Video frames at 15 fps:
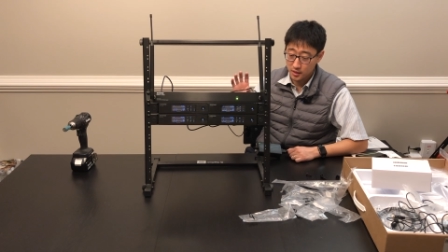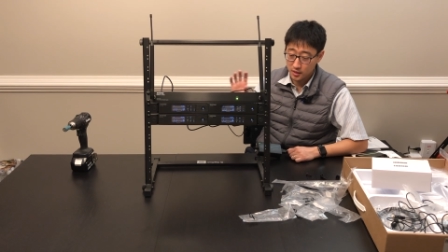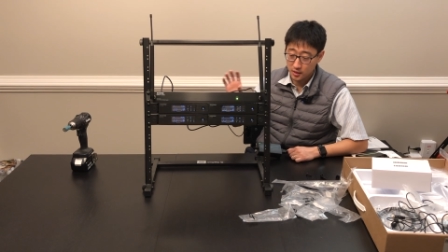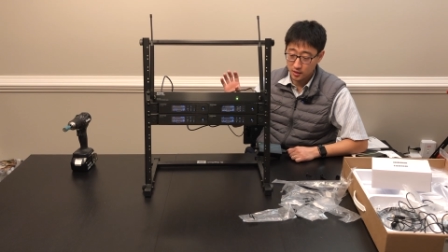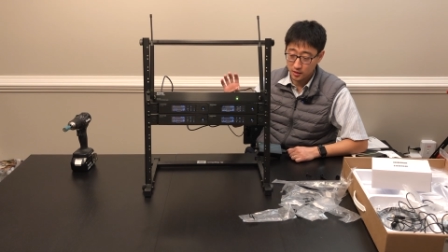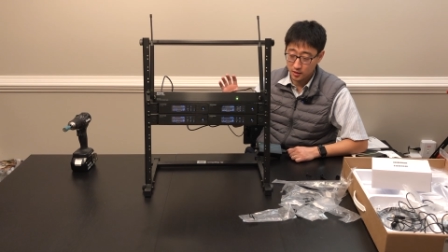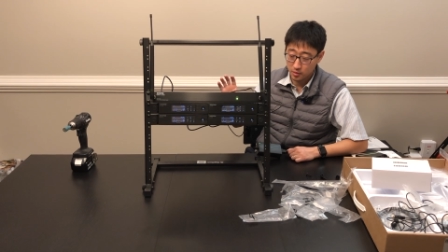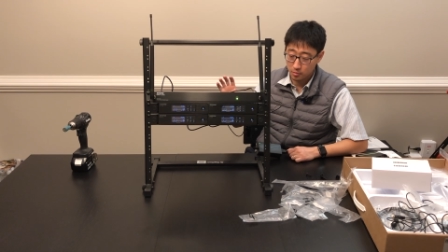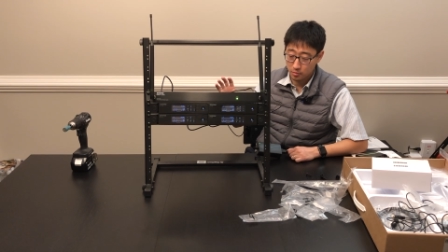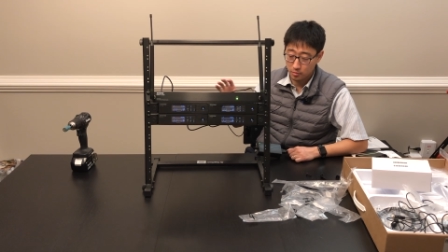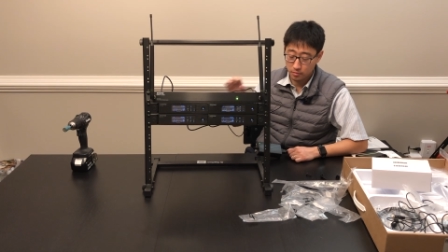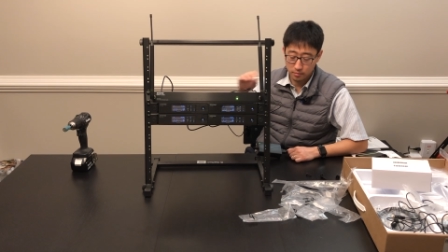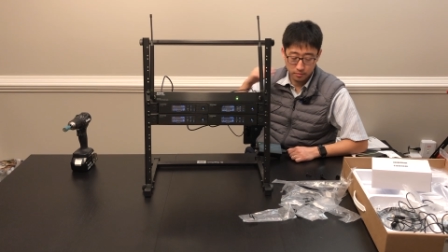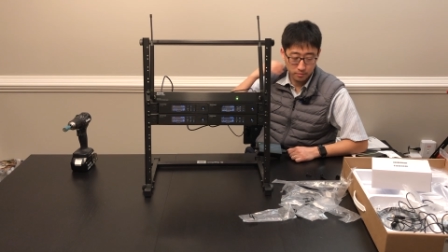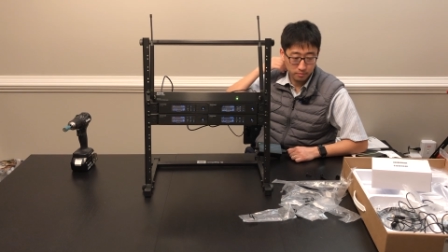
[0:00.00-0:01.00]

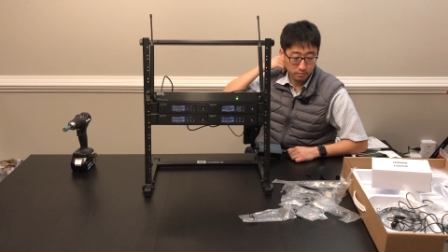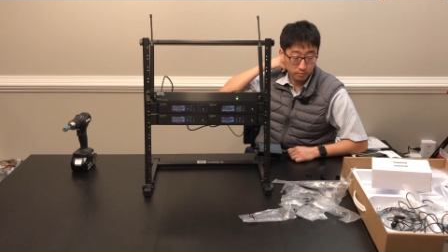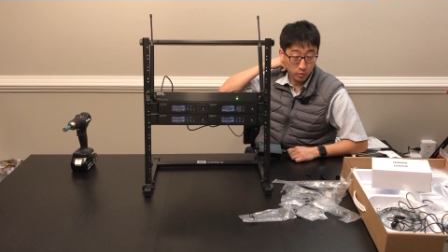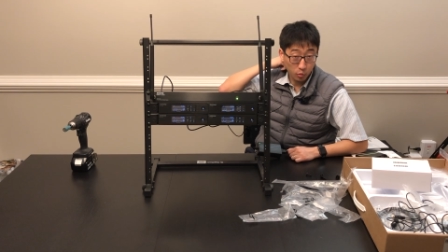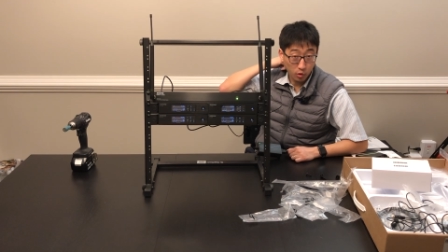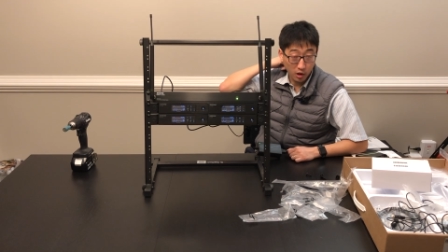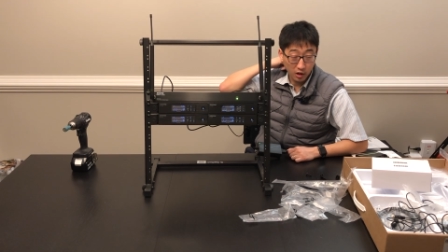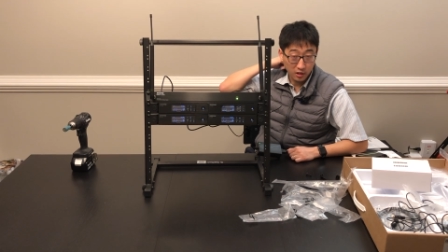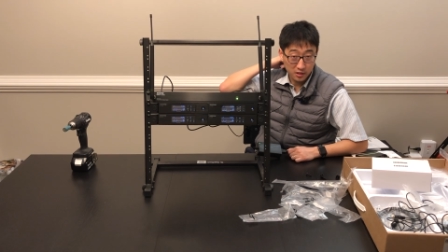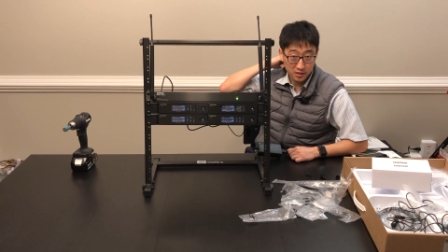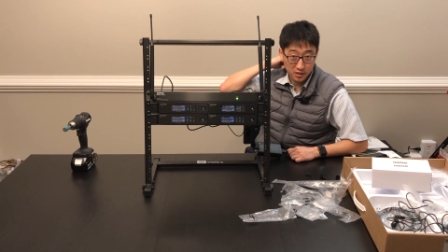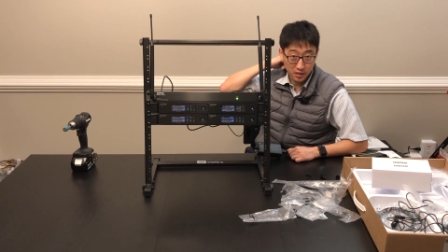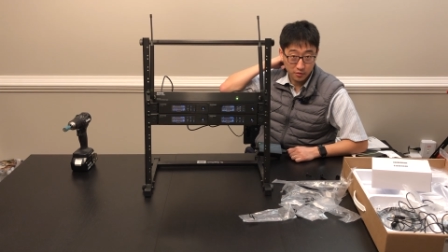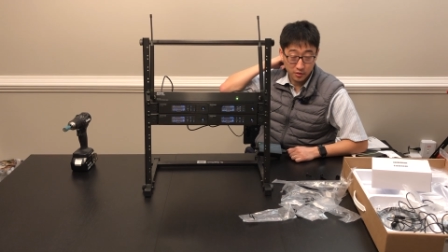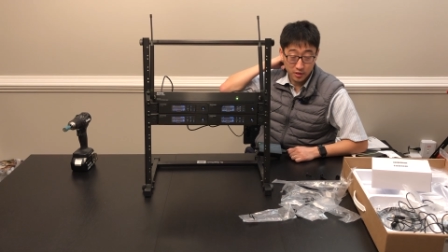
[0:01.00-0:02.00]
um, wireless
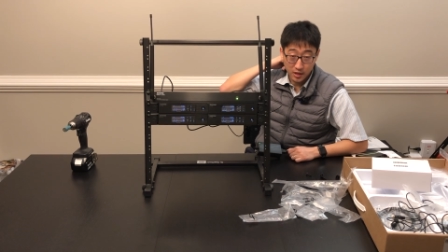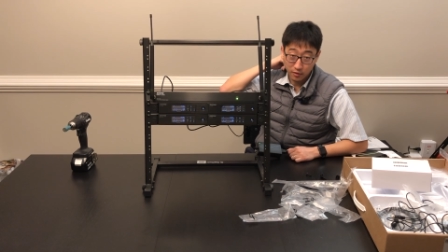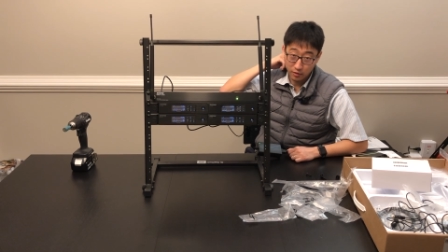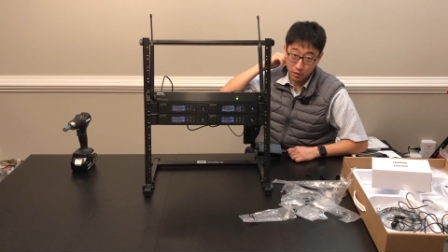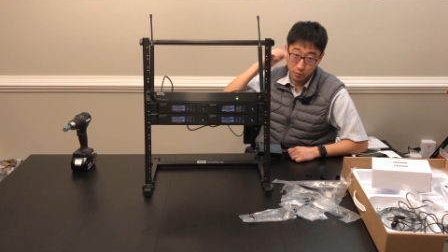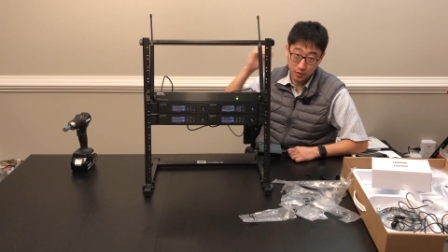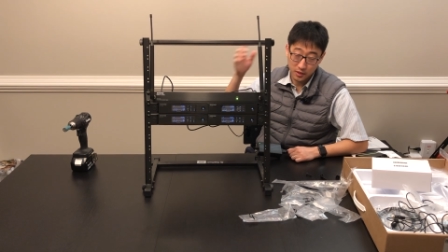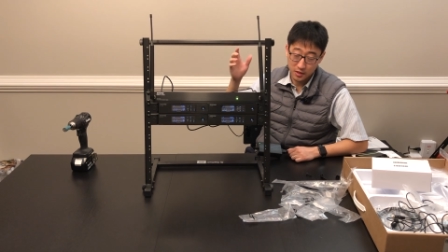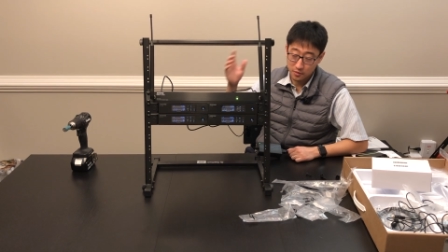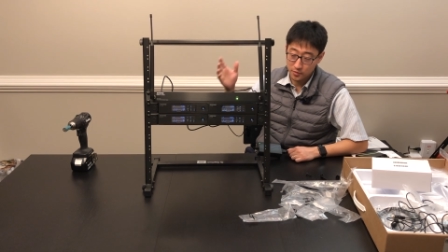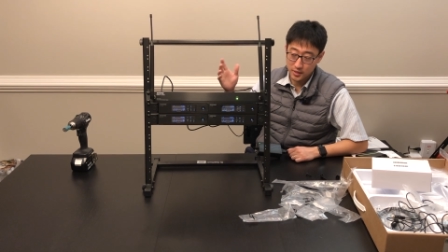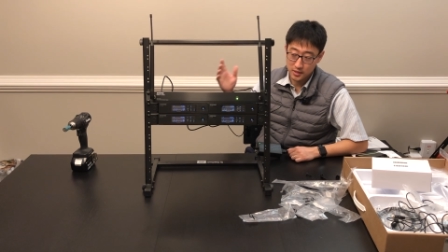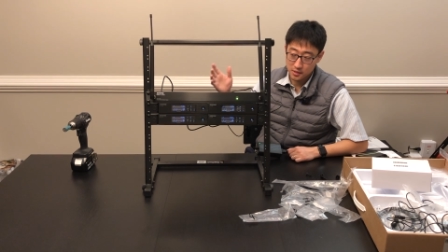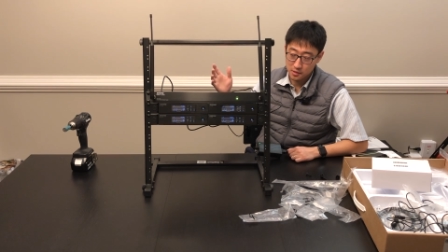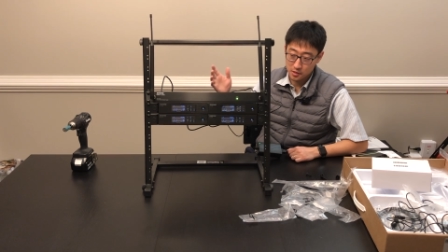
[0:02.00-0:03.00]
stuff, you definitely want to
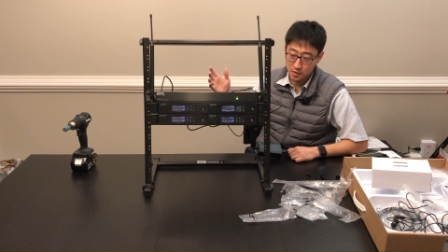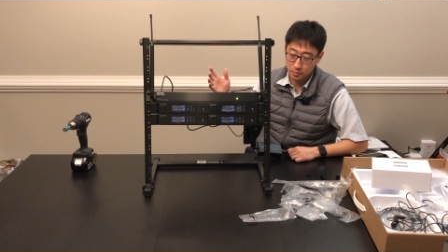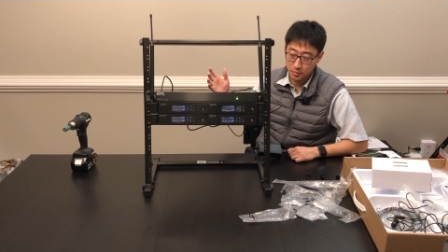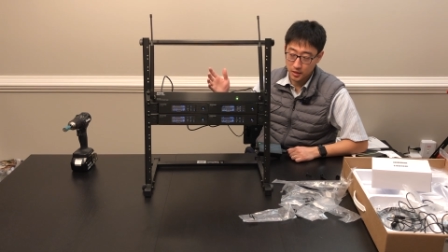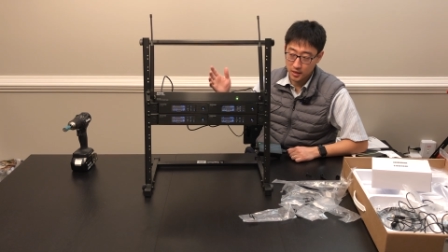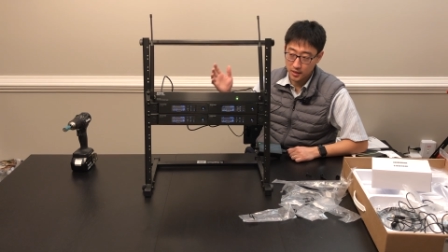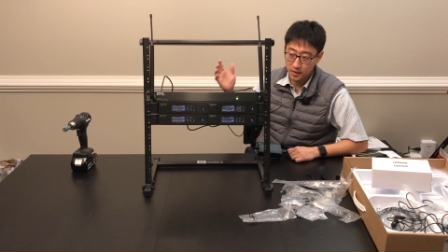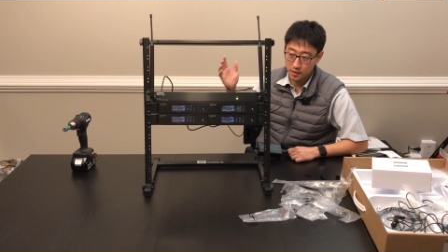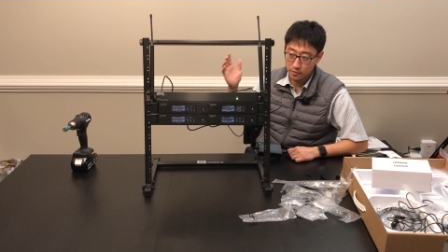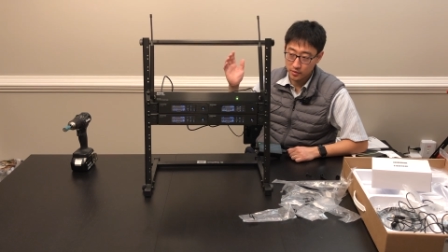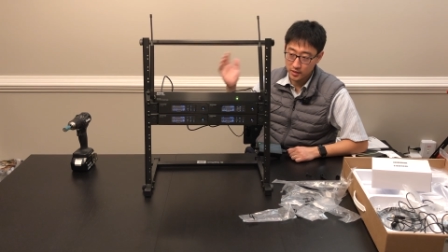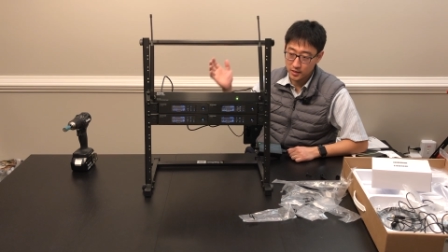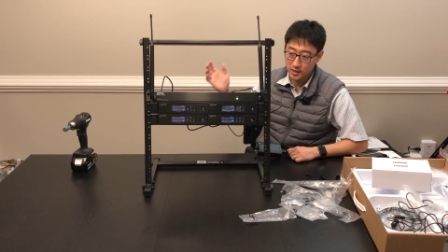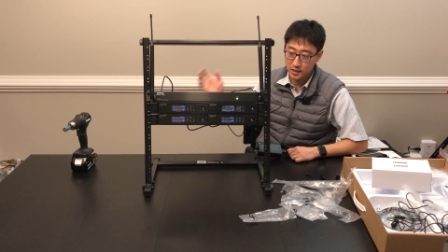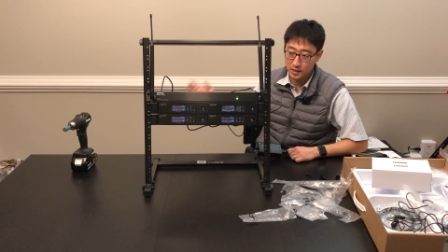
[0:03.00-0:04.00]
invest in some kind of
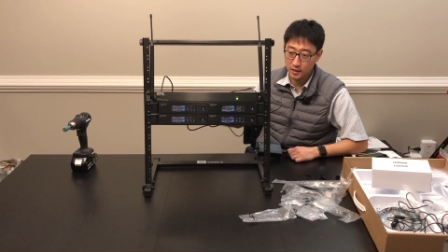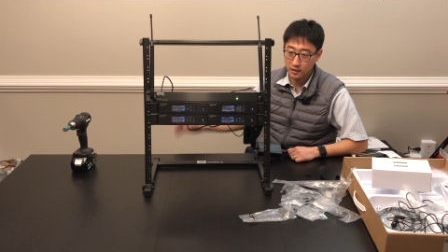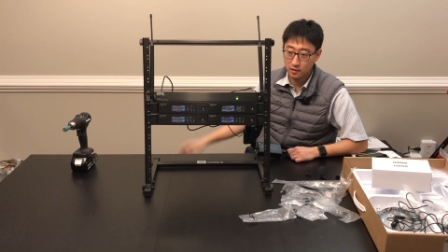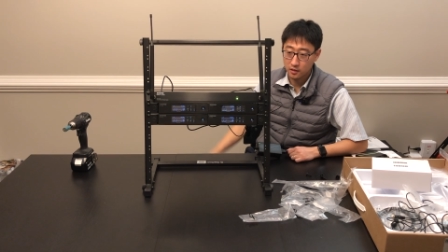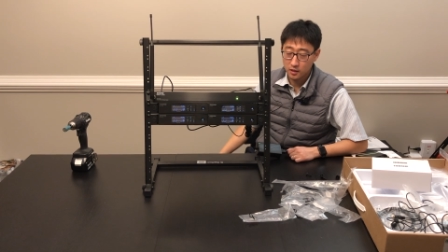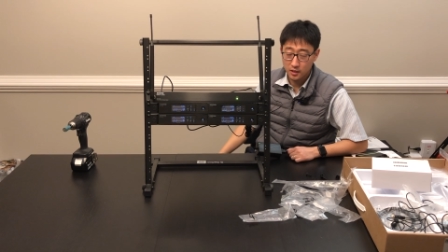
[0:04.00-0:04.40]
antenna